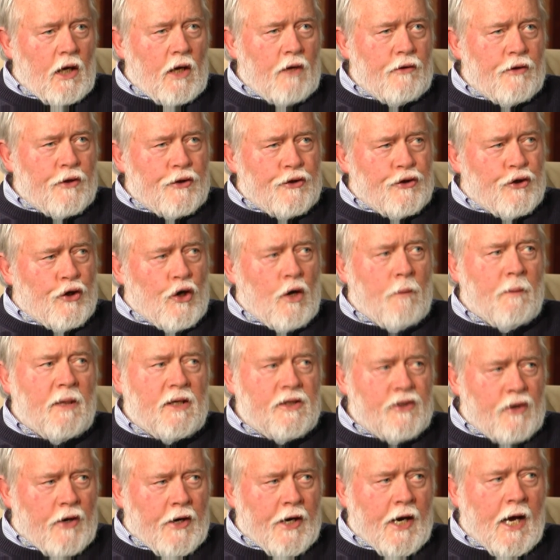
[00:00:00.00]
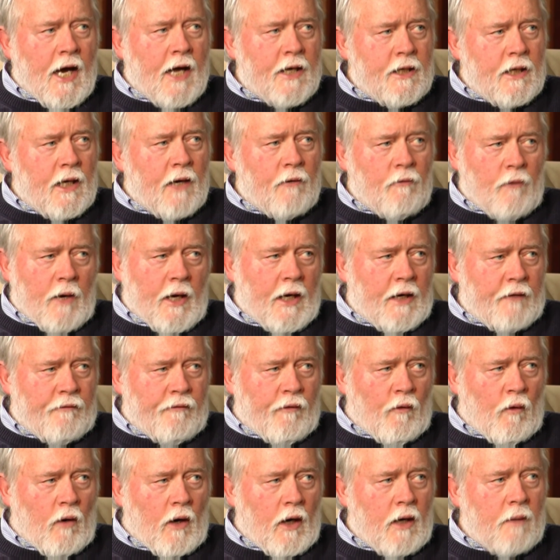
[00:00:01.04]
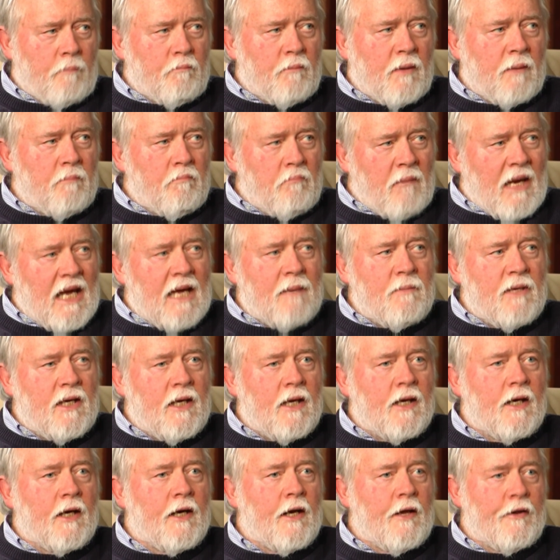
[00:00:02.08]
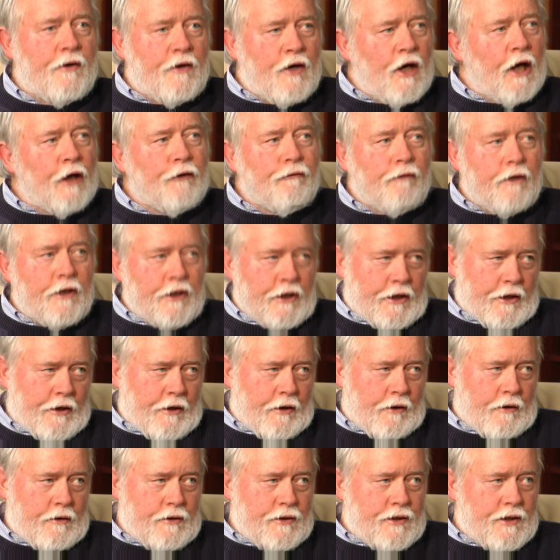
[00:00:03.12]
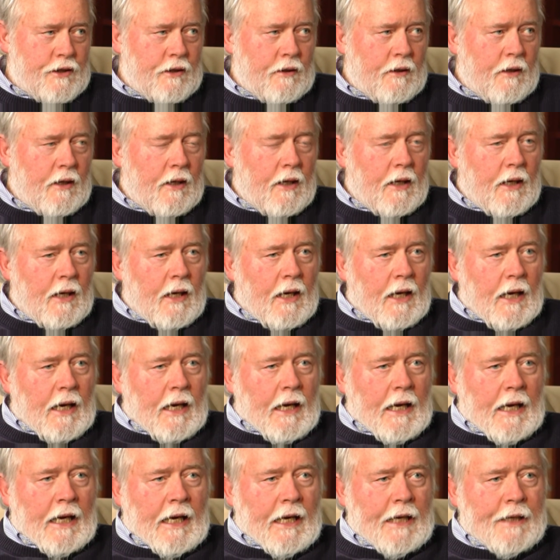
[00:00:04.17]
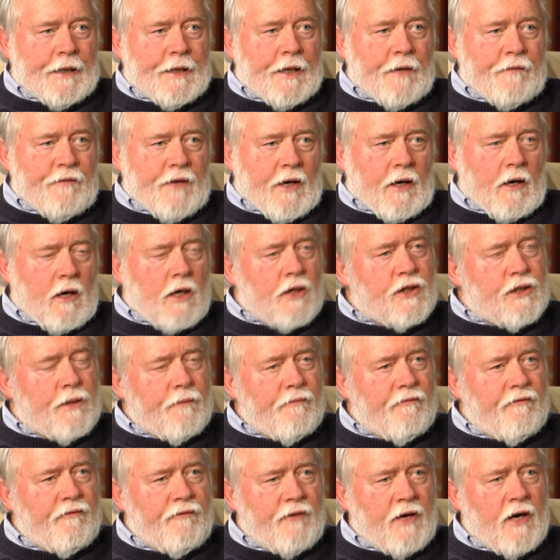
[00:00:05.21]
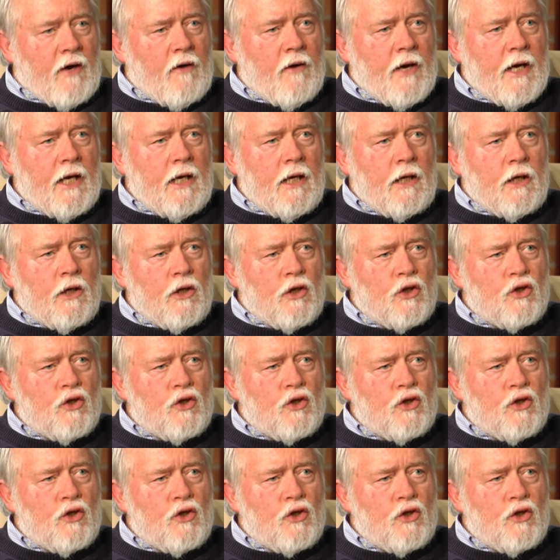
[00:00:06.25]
the Germans are not yet ready for it, mm. maybe in another hundred years. Mm. And there are some very